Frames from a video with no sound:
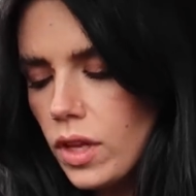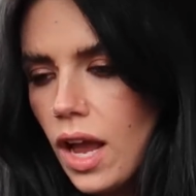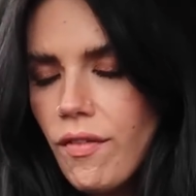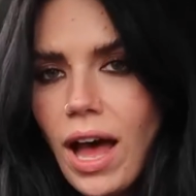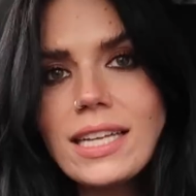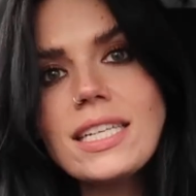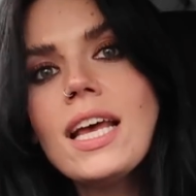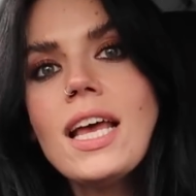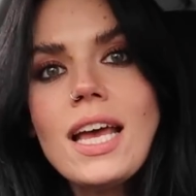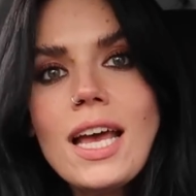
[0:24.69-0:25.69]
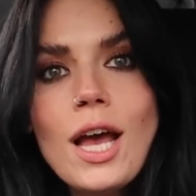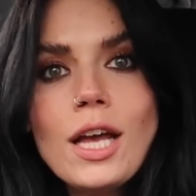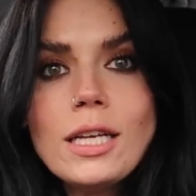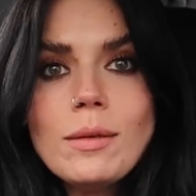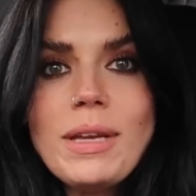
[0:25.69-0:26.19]
I've had
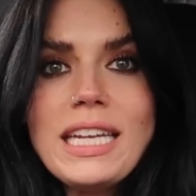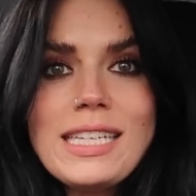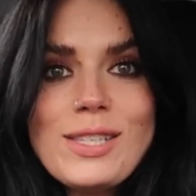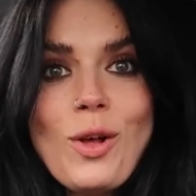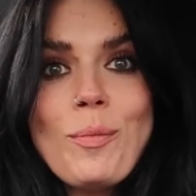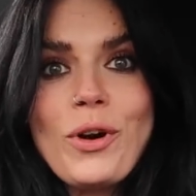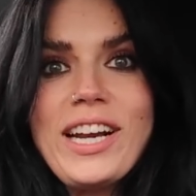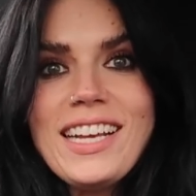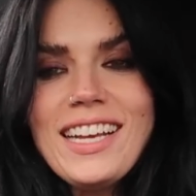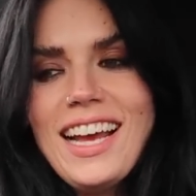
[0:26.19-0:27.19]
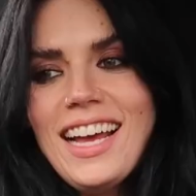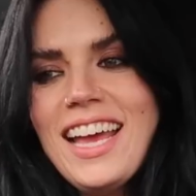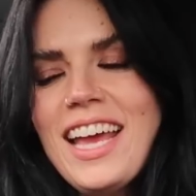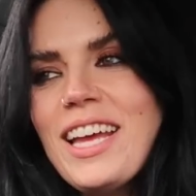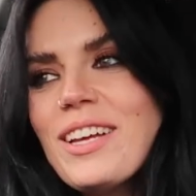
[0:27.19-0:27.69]
meetings all morning.
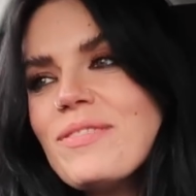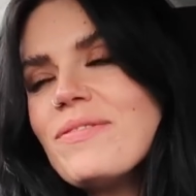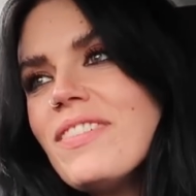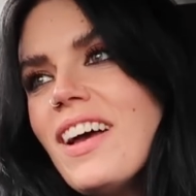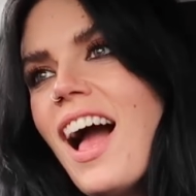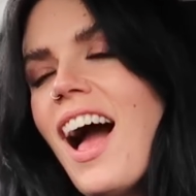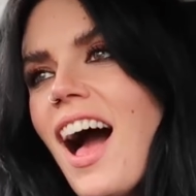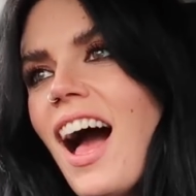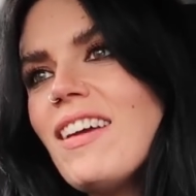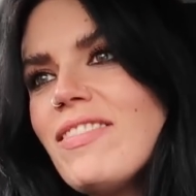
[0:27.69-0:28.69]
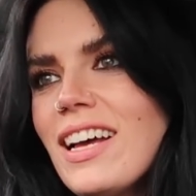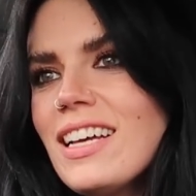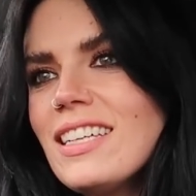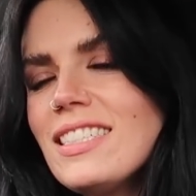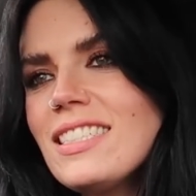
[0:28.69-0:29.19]
Did I
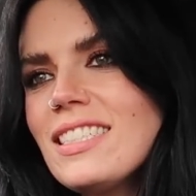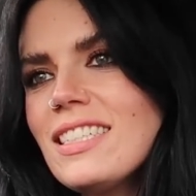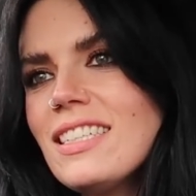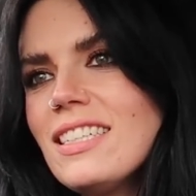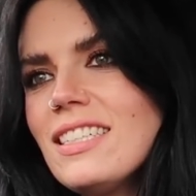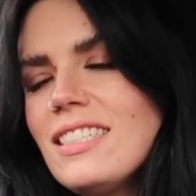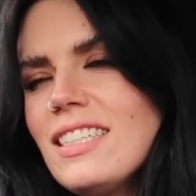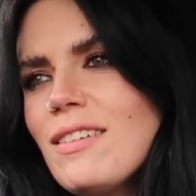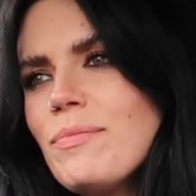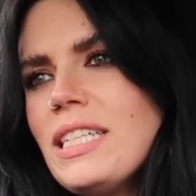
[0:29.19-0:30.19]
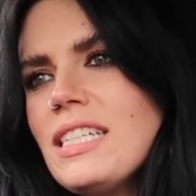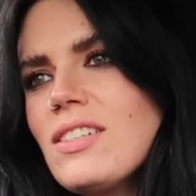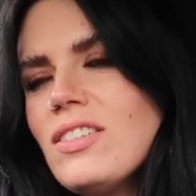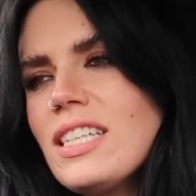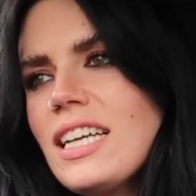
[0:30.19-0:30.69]
have
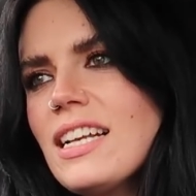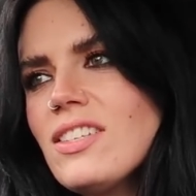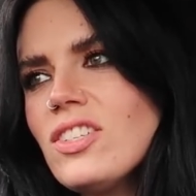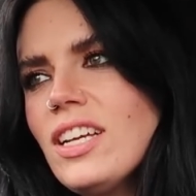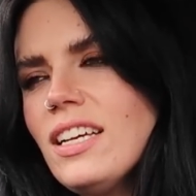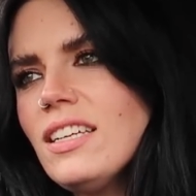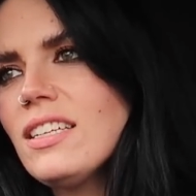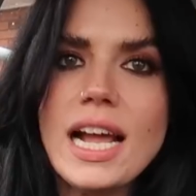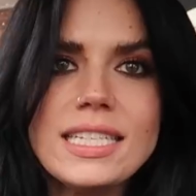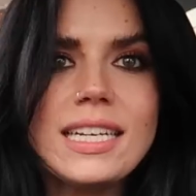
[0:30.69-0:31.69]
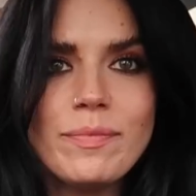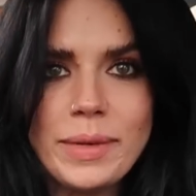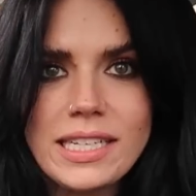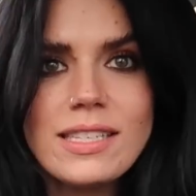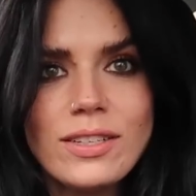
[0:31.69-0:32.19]
meetings all day yesterday? I did have
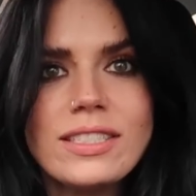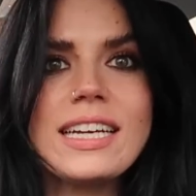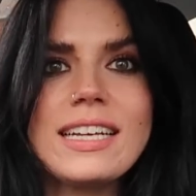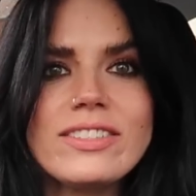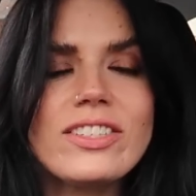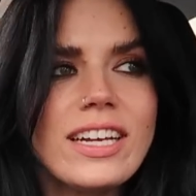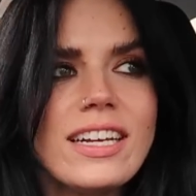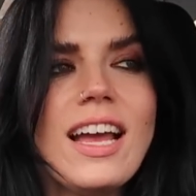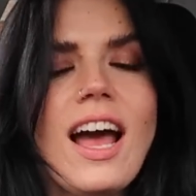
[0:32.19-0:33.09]
meetings all day yesterday.